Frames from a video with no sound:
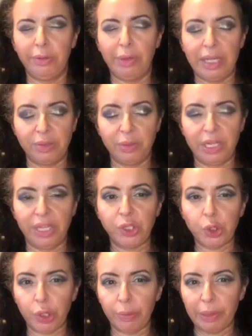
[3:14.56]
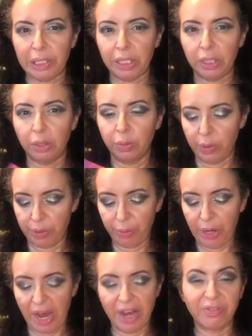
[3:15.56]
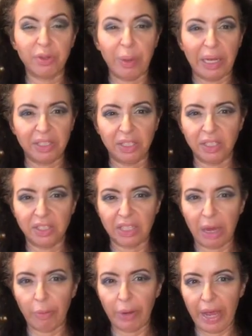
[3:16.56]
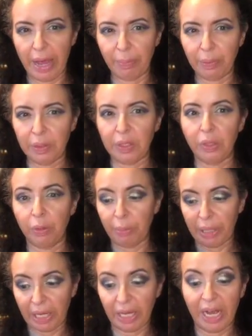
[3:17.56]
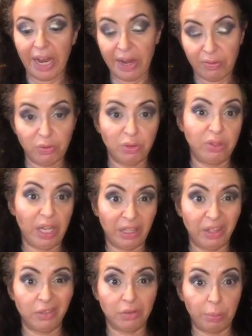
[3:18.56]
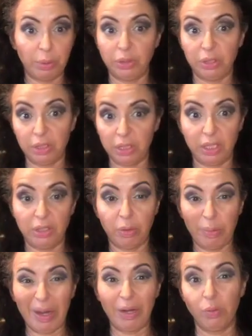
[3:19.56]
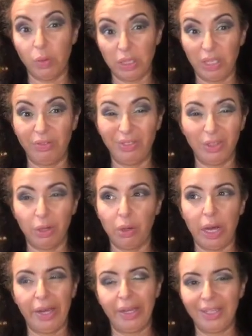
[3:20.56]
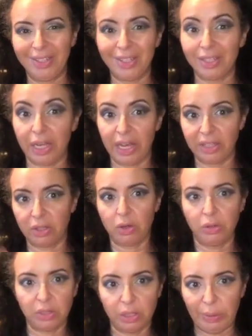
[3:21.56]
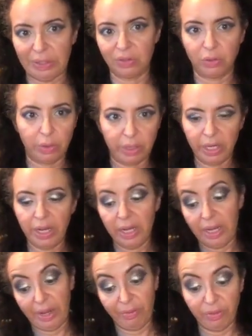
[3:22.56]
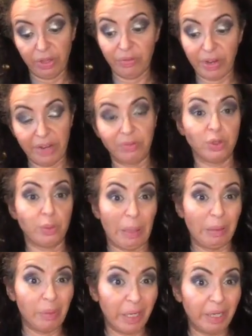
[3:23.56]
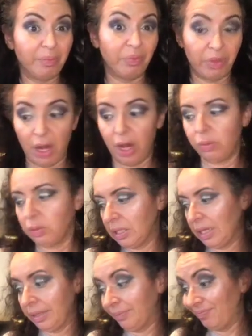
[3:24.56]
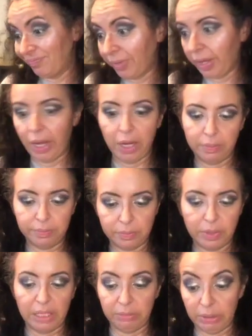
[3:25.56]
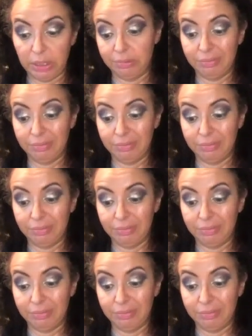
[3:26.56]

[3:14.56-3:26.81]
as we say in German, you know, I have to bite in the sour apple, you know, meaning I have to take this opportunity no matter what, even though I dislike the consequence, or even if I have to spend money. I was like, yeah, let me,